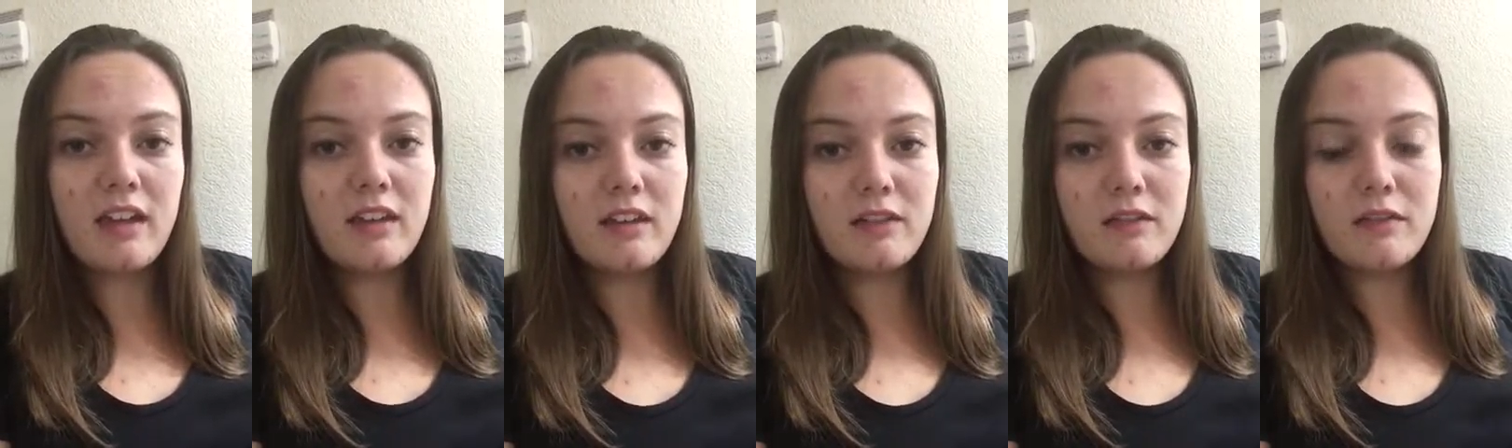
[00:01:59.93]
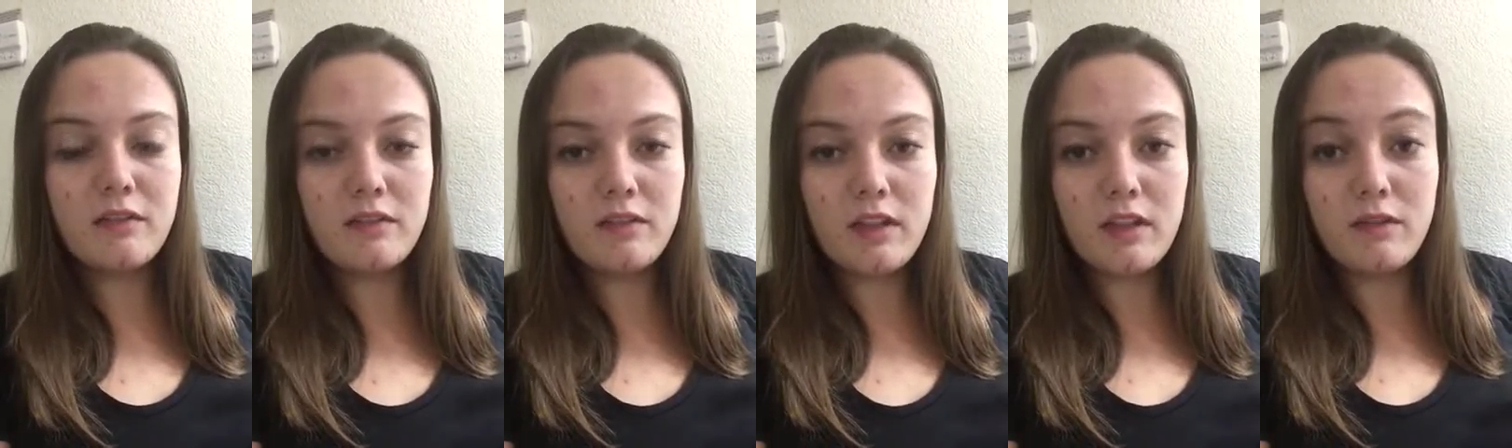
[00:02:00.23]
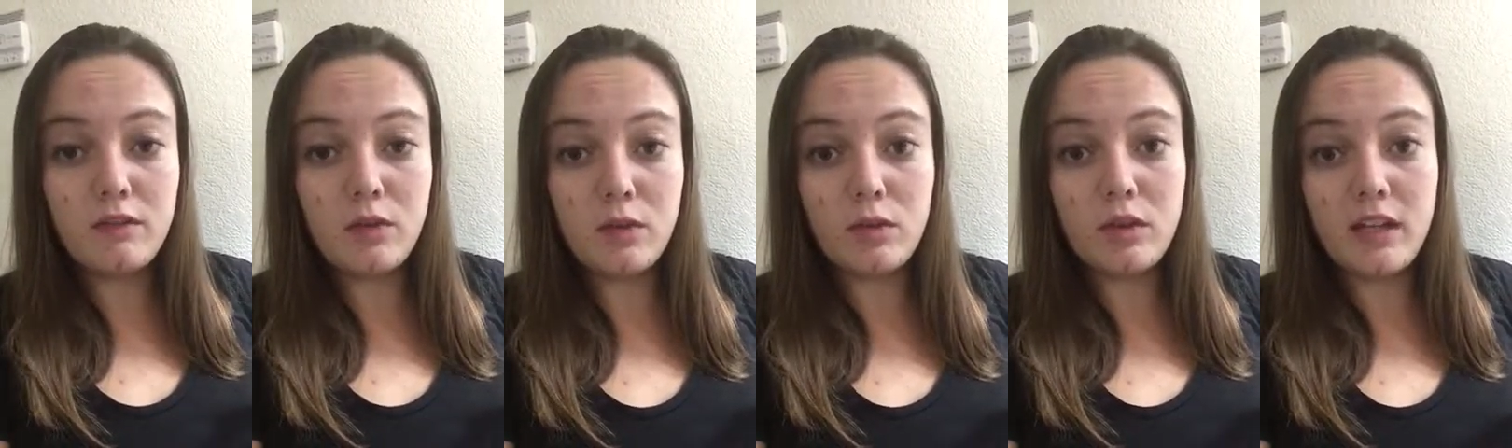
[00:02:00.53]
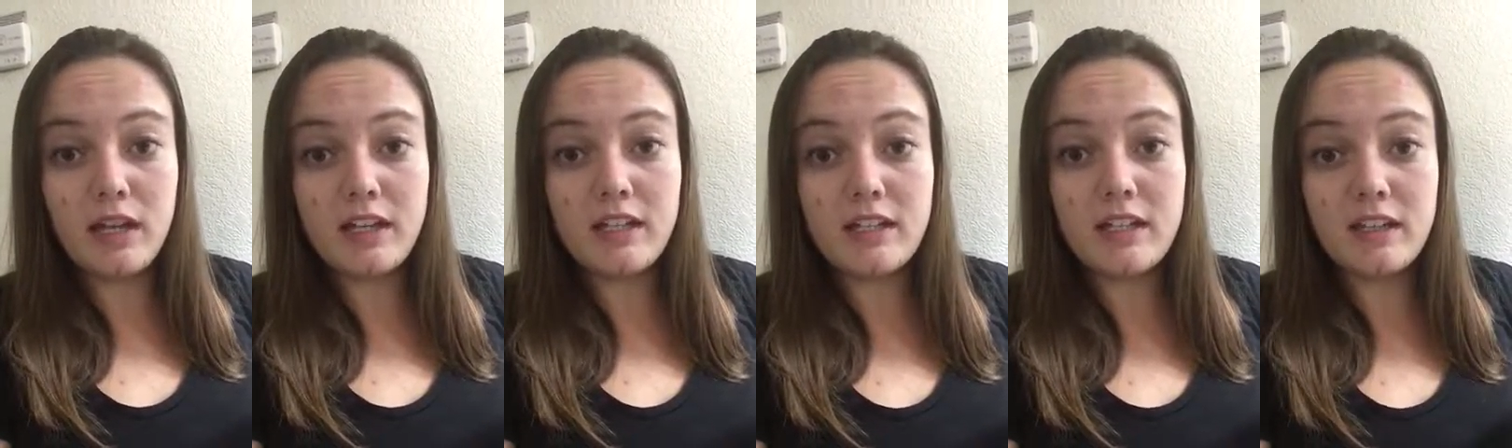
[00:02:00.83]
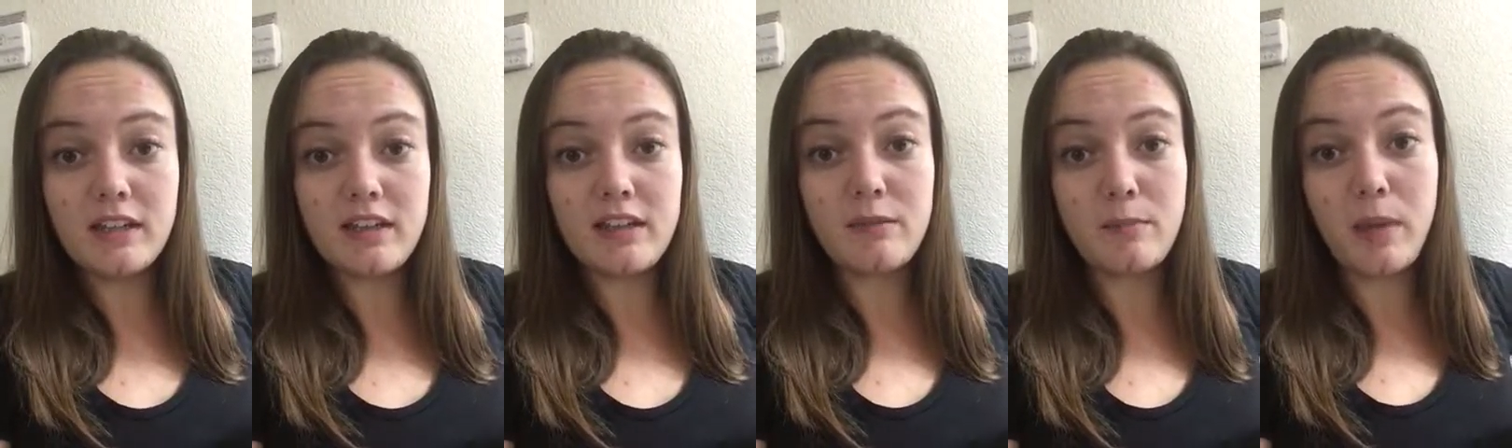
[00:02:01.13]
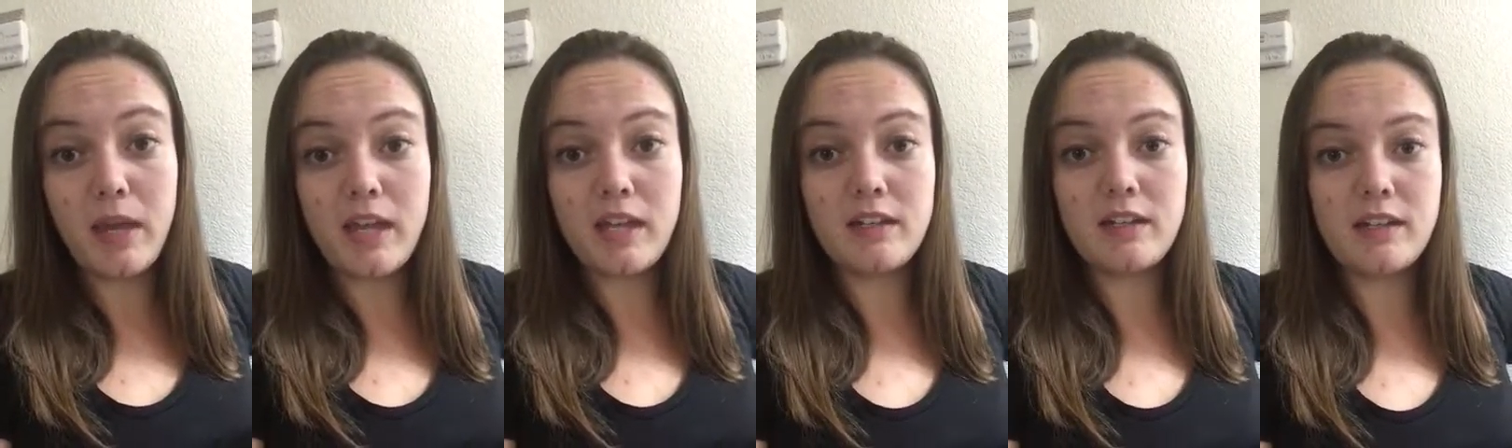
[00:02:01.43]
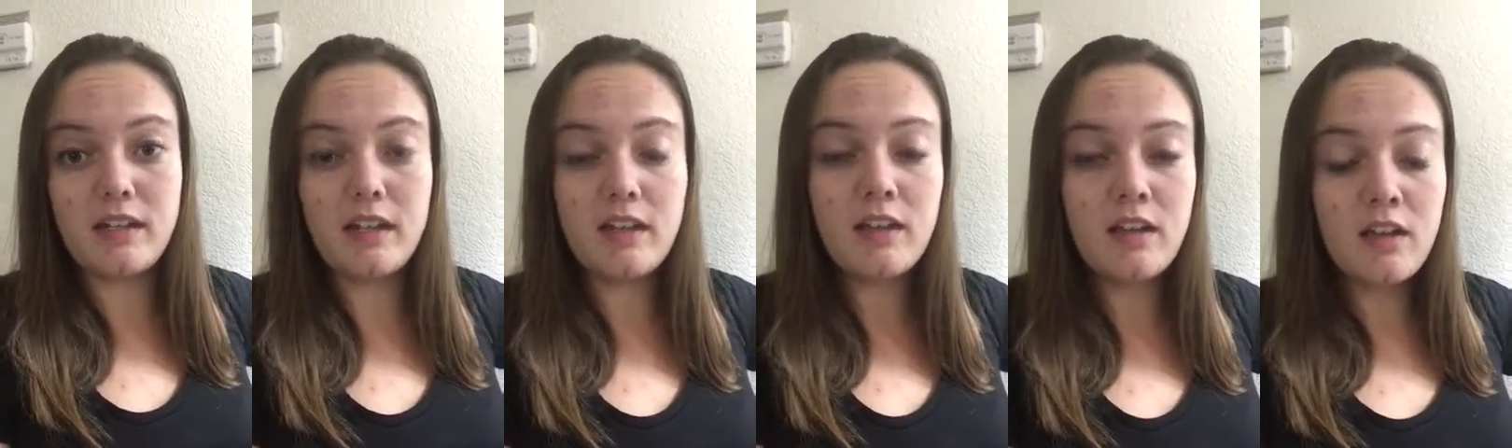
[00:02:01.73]
If if you'd like to expand
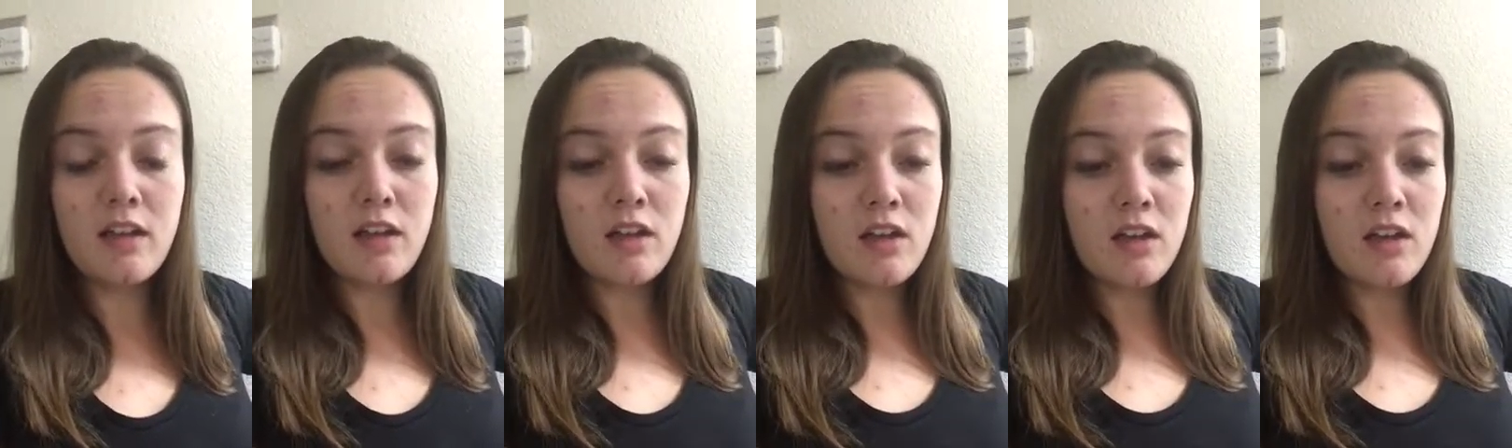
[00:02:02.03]
it,